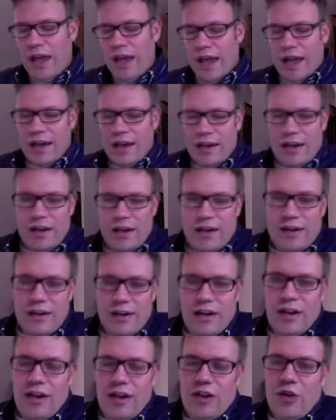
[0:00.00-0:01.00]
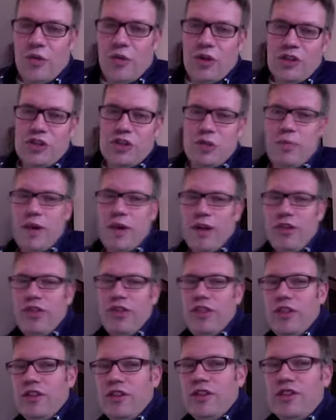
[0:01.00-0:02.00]
And the ones
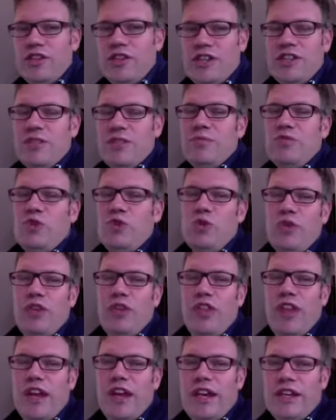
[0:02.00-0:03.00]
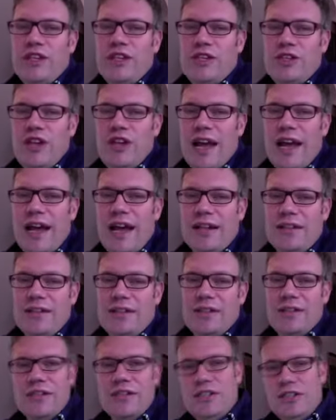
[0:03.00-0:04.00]
about the system doing things
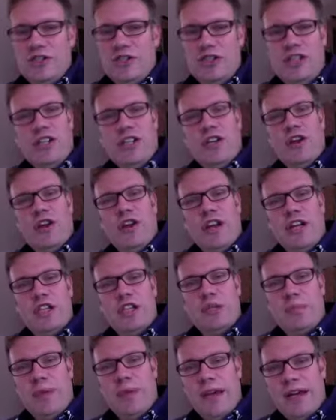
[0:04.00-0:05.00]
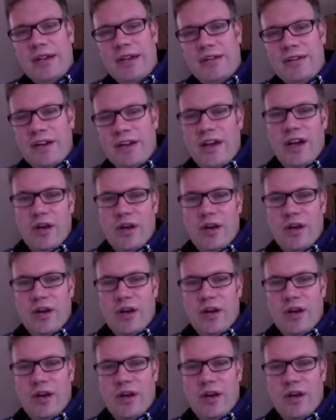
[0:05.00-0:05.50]
that you did not expect.